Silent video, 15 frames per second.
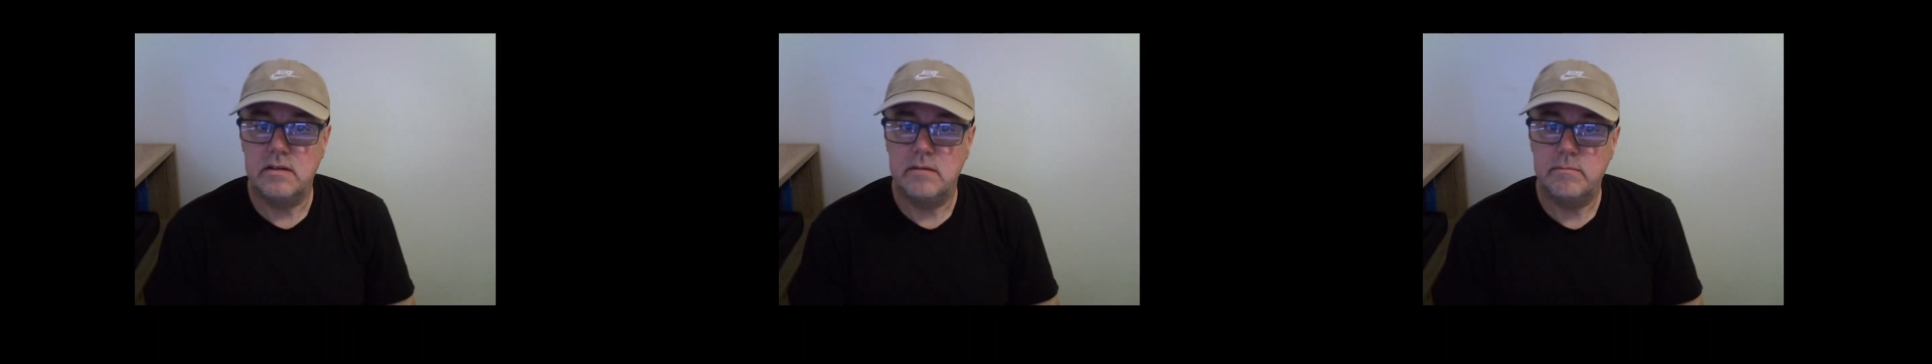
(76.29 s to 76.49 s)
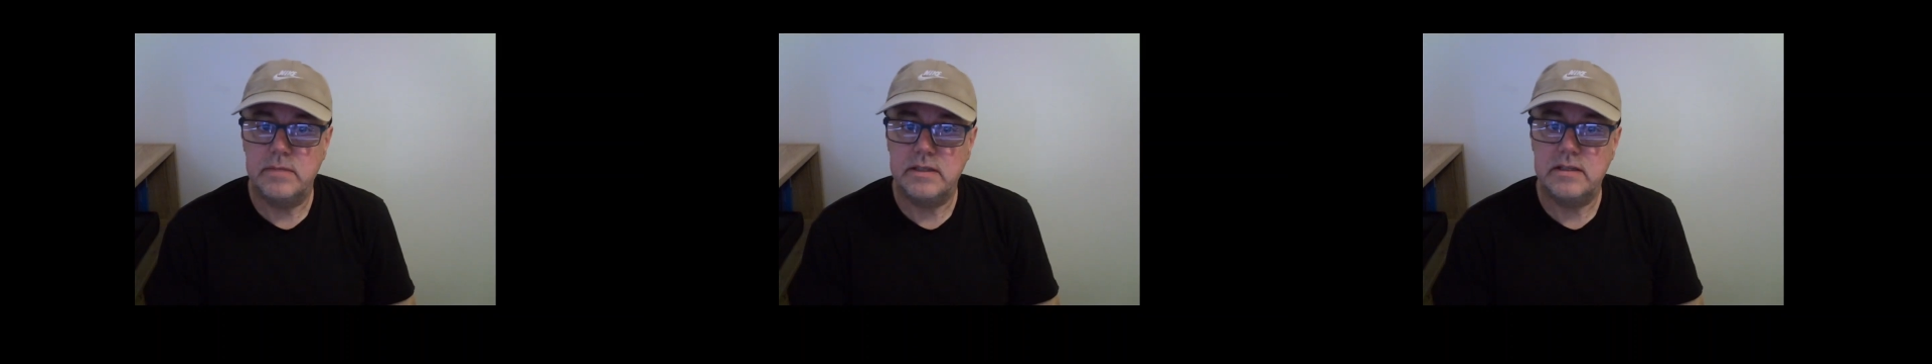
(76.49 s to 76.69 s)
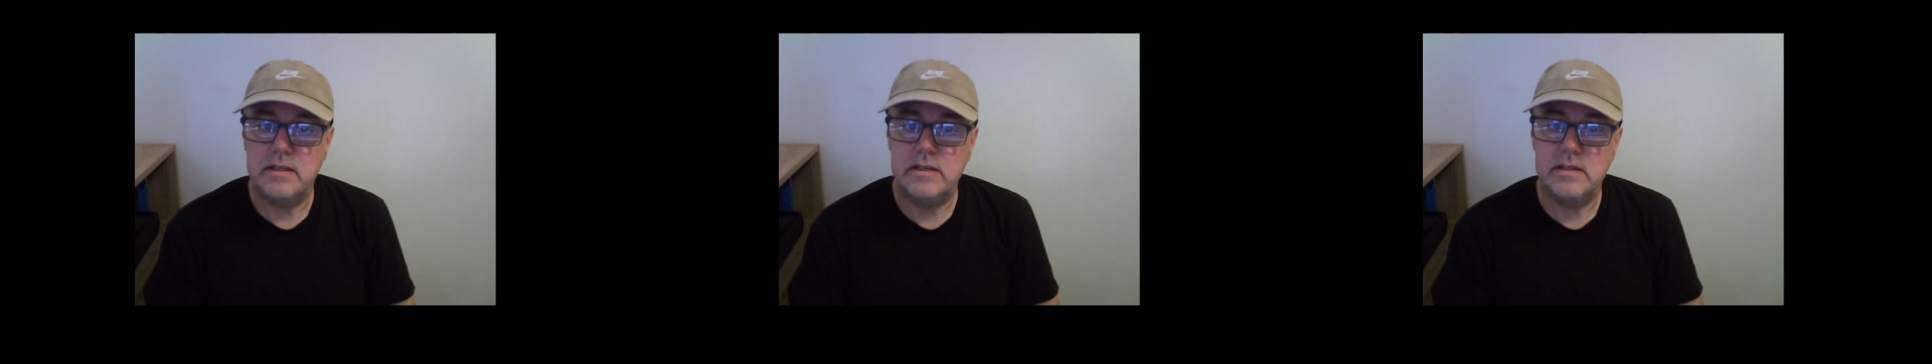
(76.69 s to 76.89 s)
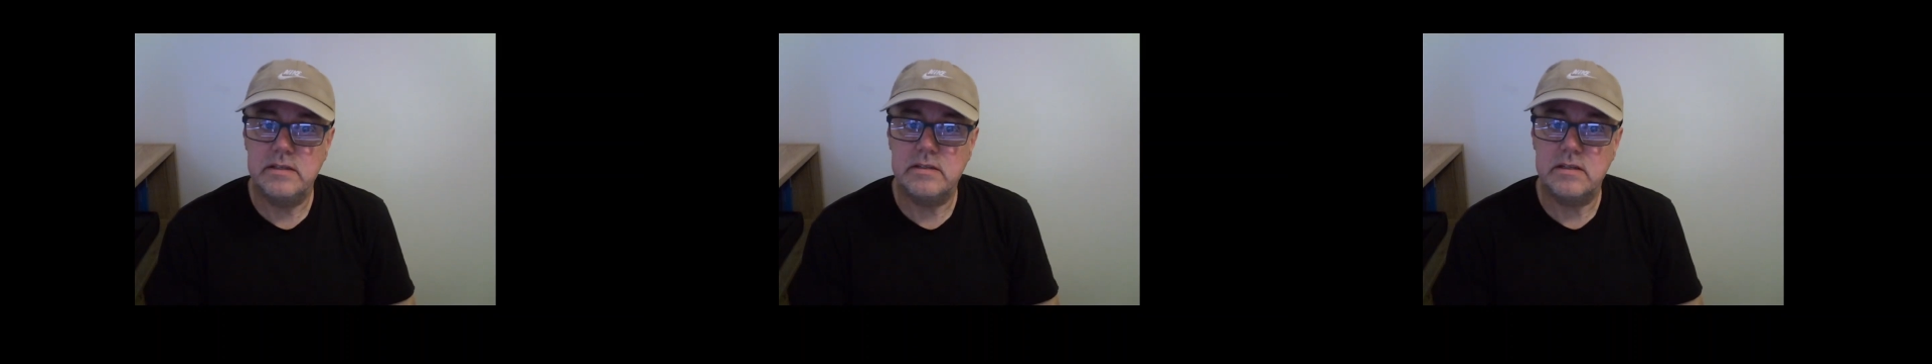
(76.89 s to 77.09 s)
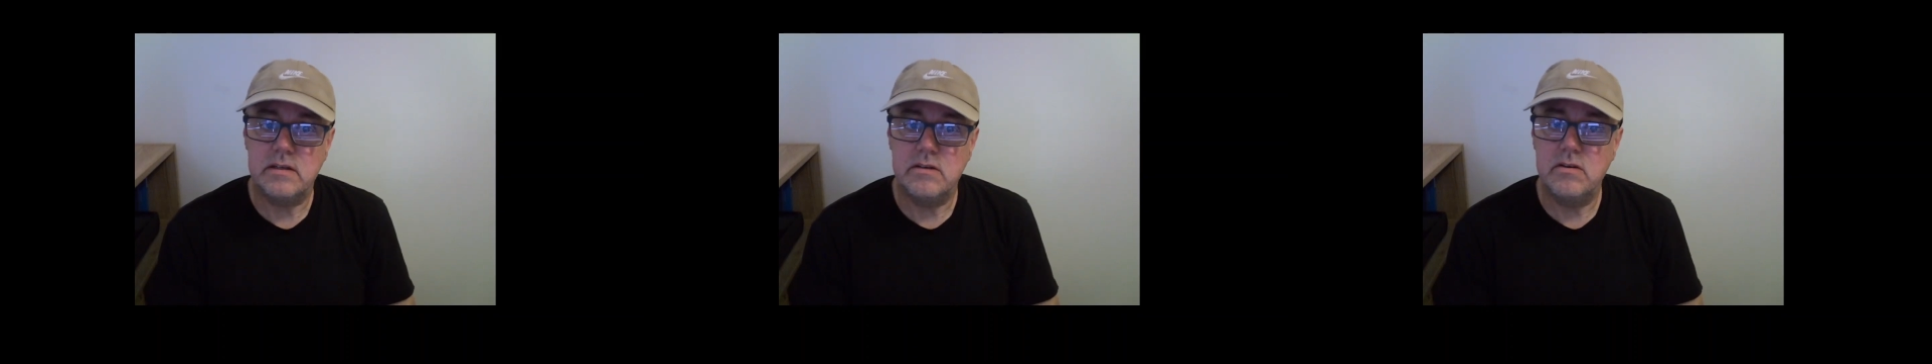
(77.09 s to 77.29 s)
but
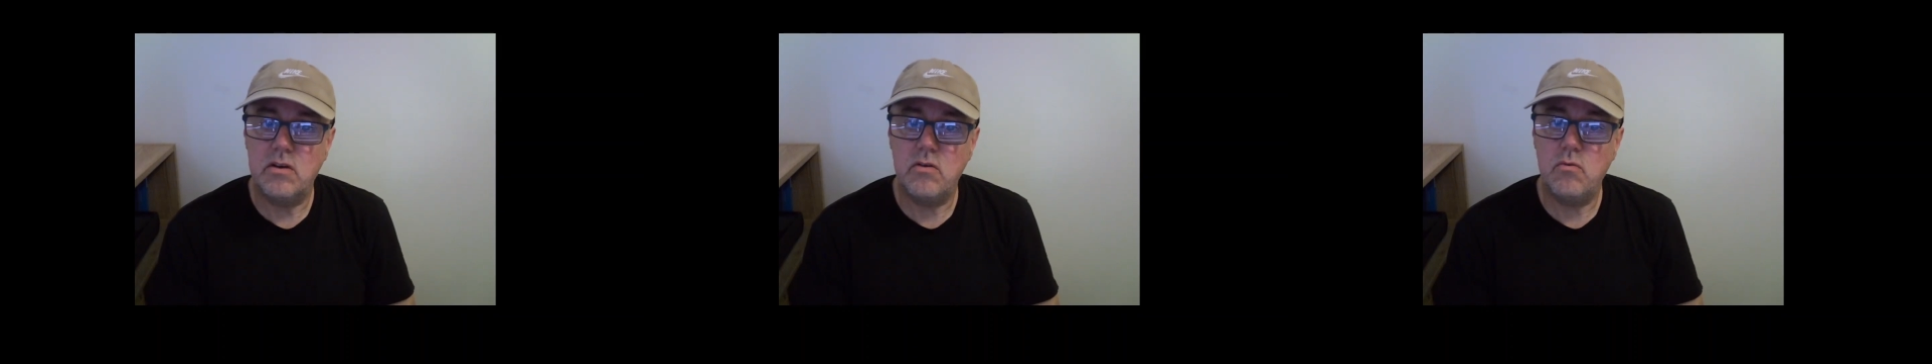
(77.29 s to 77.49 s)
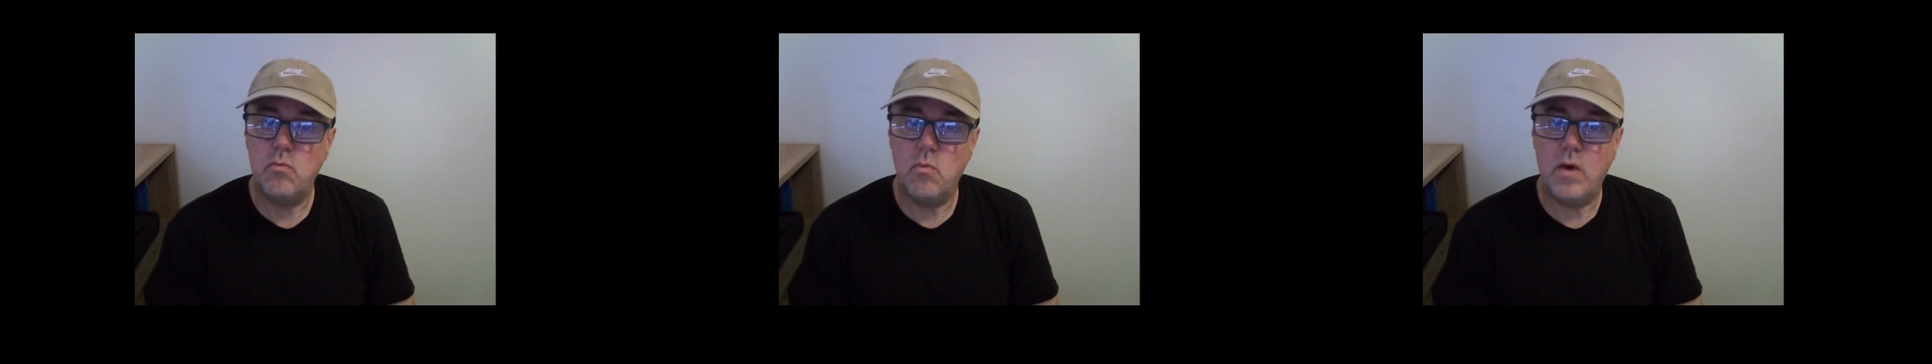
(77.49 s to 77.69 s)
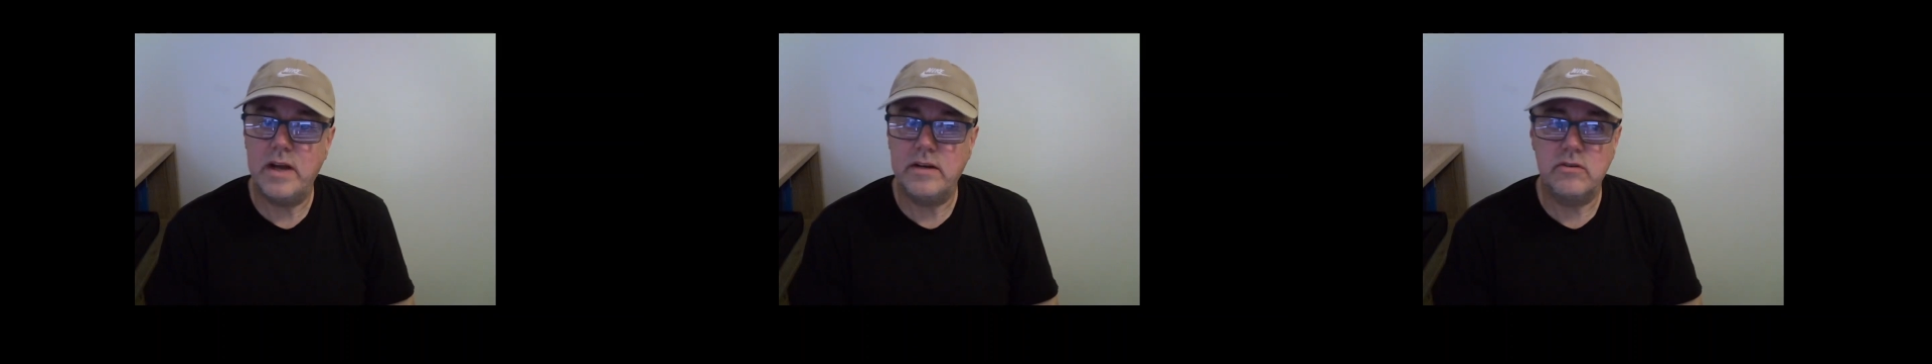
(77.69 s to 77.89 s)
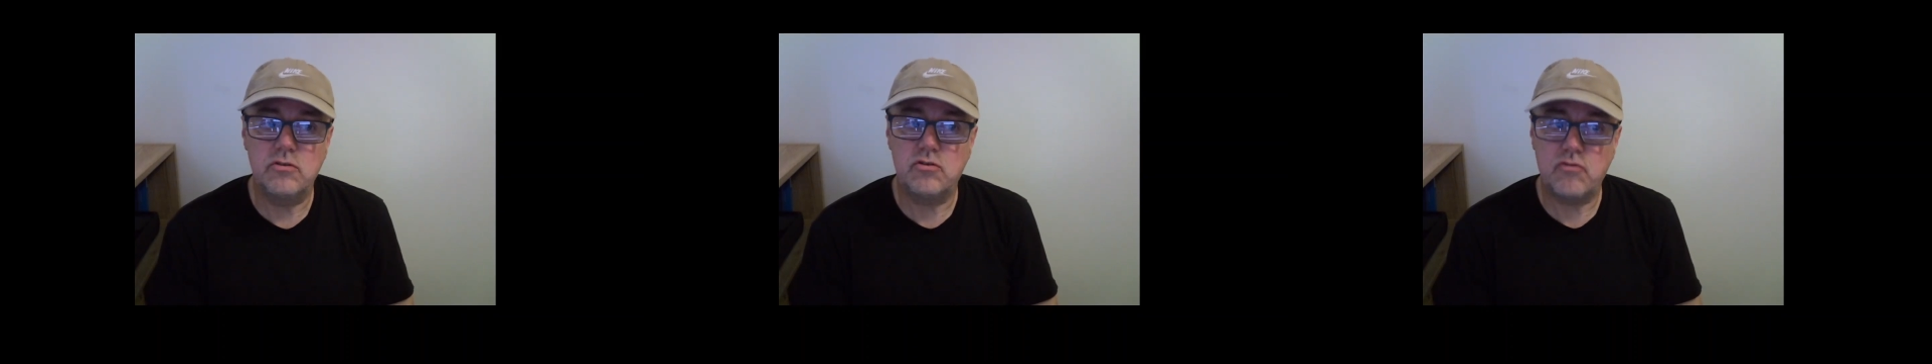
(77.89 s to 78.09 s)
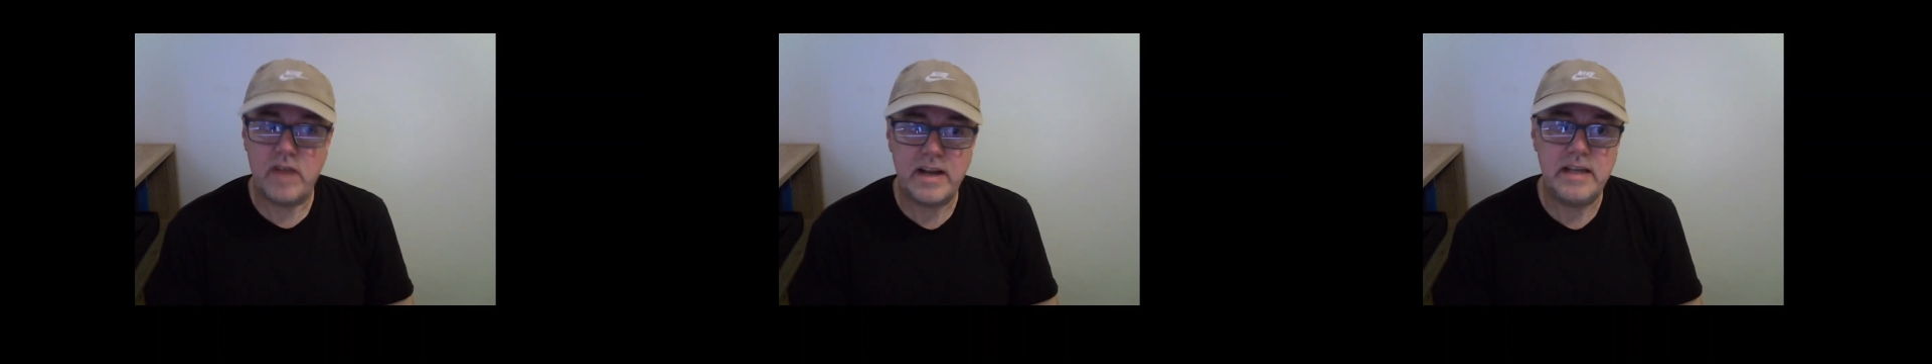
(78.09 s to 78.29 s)
there's no one
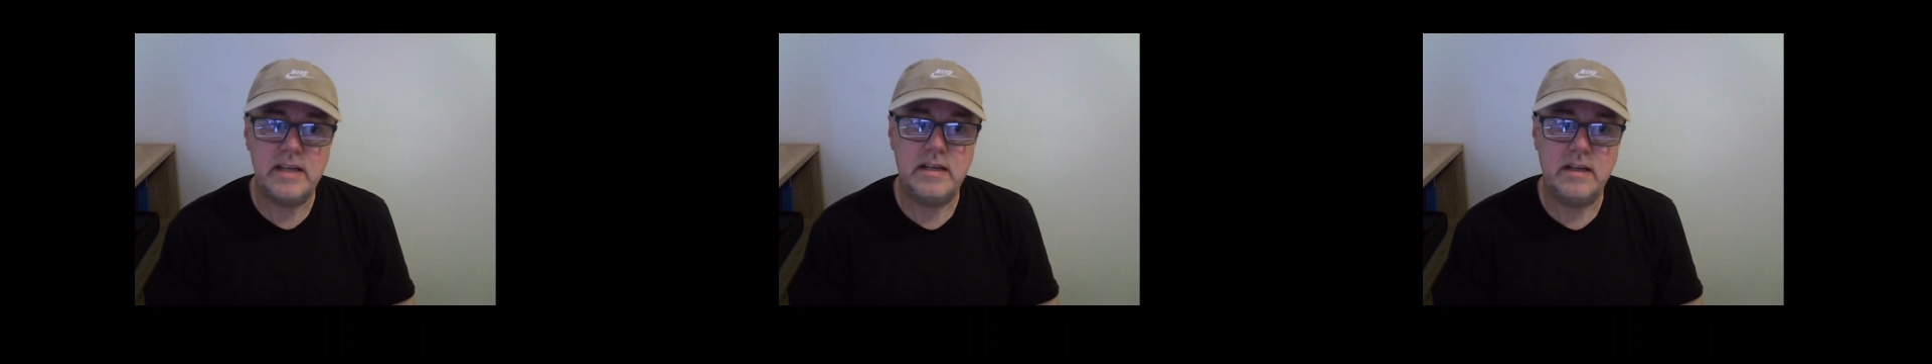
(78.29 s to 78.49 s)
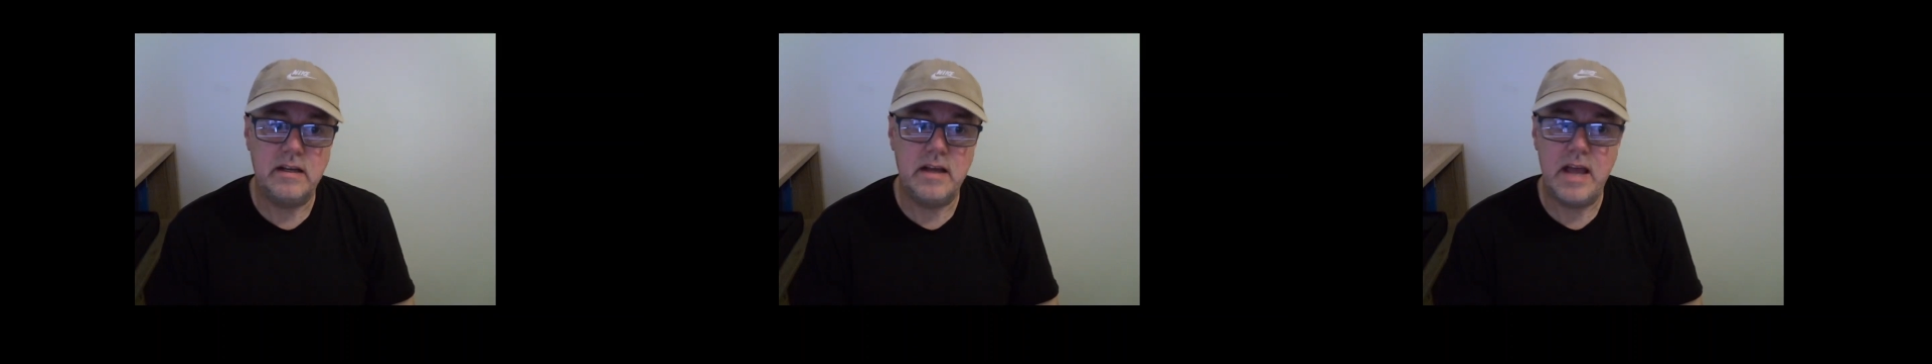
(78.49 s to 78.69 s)
tracking